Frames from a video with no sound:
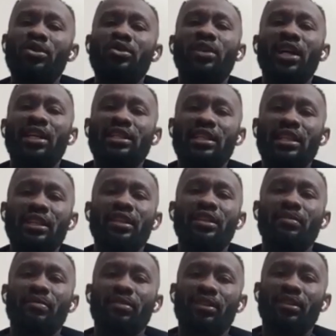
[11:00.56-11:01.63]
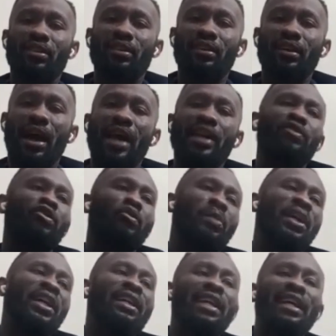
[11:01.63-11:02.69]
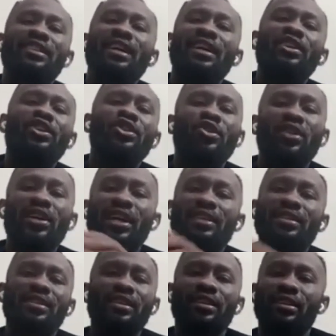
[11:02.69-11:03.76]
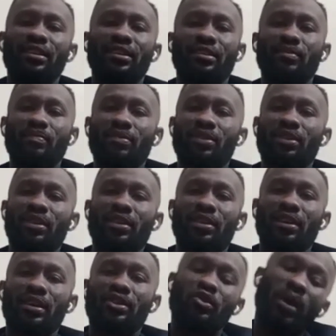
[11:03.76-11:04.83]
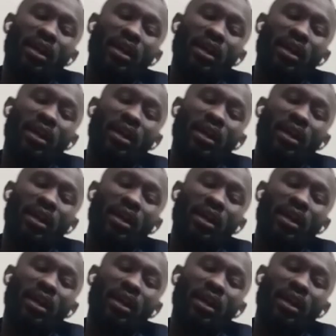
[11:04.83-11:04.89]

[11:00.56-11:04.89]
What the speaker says: to get seen, and if you play in Nigeria, you don't get seen. So I